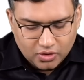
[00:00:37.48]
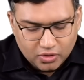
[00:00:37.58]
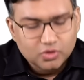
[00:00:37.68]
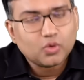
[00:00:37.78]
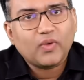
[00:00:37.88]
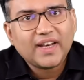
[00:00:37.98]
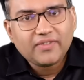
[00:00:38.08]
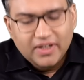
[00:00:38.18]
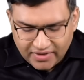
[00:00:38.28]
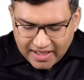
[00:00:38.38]
So
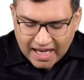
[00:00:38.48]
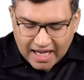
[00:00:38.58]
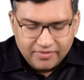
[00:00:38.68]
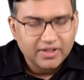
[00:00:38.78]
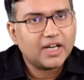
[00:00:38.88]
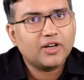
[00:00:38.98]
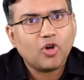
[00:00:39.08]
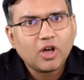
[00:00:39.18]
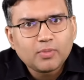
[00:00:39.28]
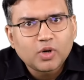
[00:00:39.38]
whenever we have a
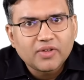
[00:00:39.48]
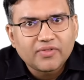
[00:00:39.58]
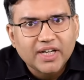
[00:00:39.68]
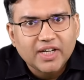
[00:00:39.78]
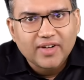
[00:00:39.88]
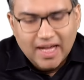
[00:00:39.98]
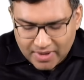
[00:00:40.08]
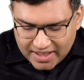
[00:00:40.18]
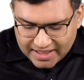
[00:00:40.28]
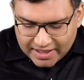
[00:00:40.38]
non-proliferative
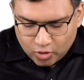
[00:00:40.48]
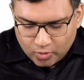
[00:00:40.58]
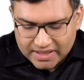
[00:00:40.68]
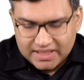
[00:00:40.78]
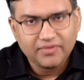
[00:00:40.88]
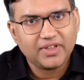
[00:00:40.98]
diabetic retinopathy,